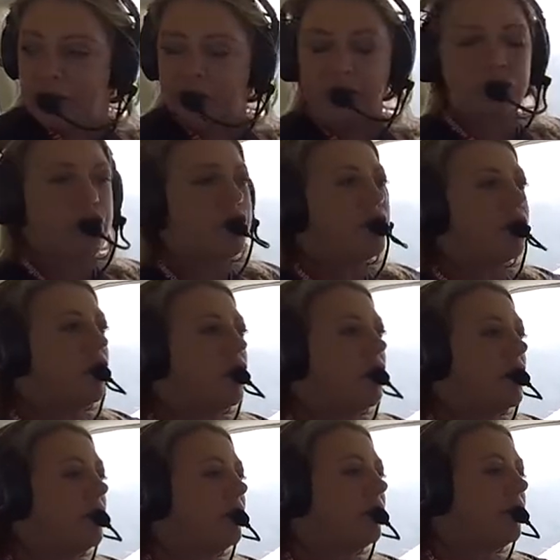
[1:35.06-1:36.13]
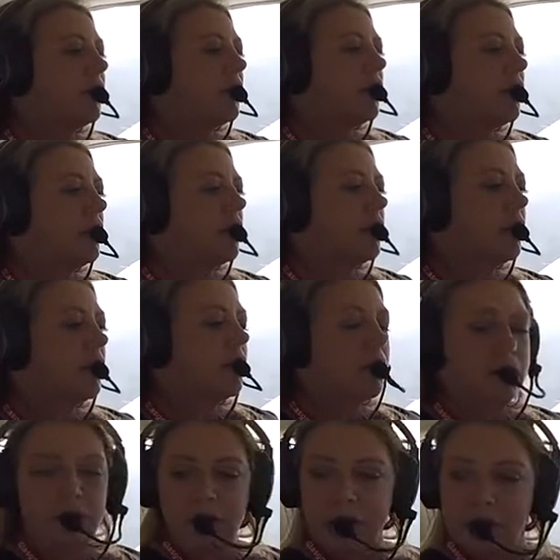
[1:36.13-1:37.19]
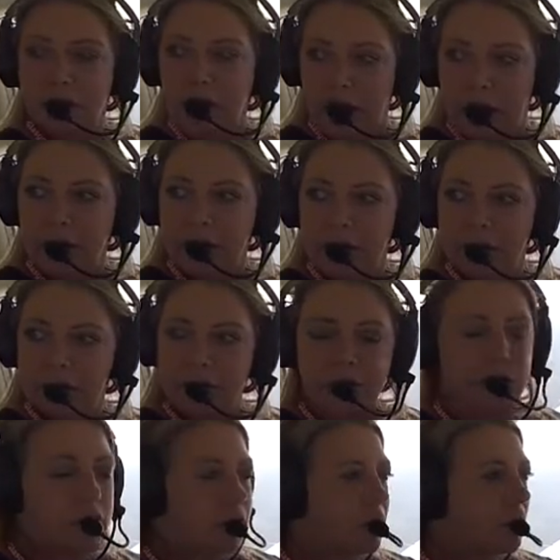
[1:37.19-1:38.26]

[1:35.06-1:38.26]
is, are you secure? Yeah, good.